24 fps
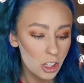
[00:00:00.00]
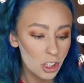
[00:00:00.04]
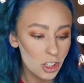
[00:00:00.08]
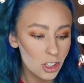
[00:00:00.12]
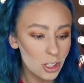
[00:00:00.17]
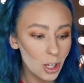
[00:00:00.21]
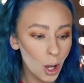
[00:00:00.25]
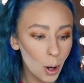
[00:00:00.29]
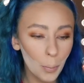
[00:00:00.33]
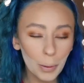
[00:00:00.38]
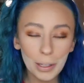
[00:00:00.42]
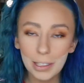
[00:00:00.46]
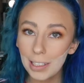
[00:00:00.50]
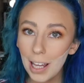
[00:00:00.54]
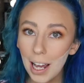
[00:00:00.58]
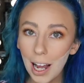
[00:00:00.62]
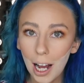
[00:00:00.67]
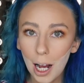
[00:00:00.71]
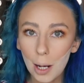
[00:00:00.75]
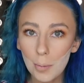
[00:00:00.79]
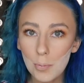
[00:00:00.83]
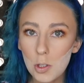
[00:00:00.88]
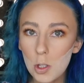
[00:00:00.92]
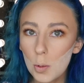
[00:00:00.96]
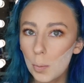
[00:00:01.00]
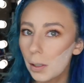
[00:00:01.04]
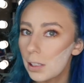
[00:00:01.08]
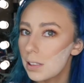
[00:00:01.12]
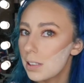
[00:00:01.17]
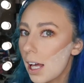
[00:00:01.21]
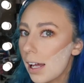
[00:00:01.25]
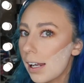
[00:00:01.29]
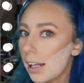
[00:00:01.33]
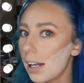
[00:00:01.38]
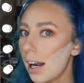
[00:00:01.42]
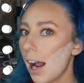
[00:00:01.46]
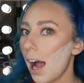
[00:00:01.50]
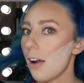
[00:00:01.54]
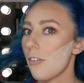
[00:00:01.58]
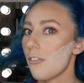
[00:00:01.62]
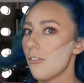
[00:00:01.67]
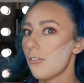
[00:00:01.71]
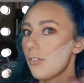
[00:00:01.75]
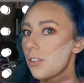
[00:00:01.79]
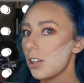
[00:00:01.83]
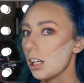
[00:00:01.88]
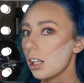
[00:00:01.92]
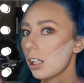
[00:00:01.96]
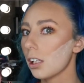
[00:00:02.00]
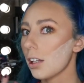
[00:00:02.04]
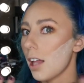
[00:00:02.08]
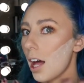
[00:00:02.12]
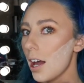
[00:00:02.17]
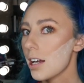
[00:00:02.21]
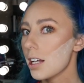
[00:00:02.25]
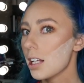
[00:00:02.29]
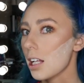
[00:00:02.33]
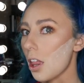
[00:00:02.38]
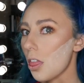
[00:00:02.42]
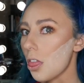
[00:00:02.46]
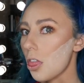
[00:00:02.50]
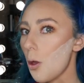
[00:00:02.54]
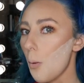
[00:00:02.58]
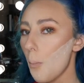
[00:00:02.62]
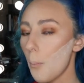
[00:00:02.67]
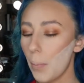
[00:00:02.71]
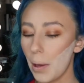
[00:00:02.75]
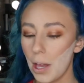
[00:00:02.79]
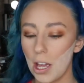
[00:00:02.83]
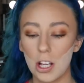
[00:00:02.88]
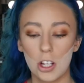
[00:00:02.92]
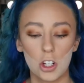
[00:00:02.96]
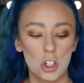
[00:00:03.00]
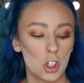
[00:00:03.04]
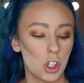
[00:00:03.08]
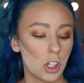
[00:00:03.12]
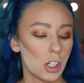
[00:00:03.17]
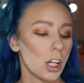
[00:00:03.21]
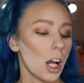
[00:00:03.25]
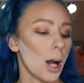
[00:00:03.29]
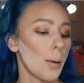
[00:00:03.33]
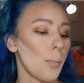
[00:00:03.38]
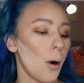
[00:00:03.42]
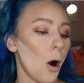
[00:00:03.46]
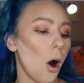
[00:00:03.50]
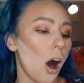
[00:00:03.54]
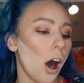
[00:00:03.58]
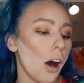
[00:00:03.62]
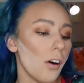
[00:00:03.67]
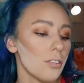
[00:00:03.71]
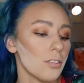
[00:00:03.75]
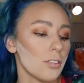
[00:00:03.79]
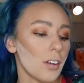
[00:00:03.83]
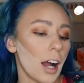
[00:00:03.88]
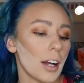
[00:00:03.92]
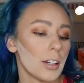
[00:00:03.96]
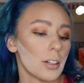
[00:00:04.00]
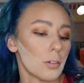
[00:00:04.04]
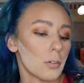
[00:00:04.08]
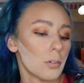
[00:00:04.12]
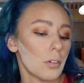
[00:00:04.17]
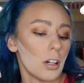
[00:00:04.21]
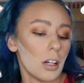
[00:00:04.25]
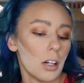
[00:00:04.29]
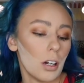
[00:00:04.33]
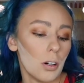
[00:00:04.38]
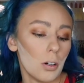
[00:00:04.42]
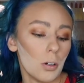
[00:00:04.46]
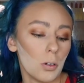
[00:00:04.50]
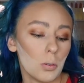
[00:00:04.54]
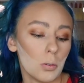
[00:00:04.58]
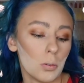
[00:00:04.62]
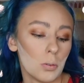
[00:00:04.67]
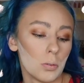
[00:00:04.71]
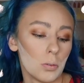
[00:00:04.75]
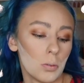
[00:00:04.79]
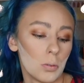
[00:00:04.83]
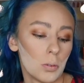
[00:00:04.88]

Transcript: So yeah, I'm super excited. I feel like the bake should come off. I don't know.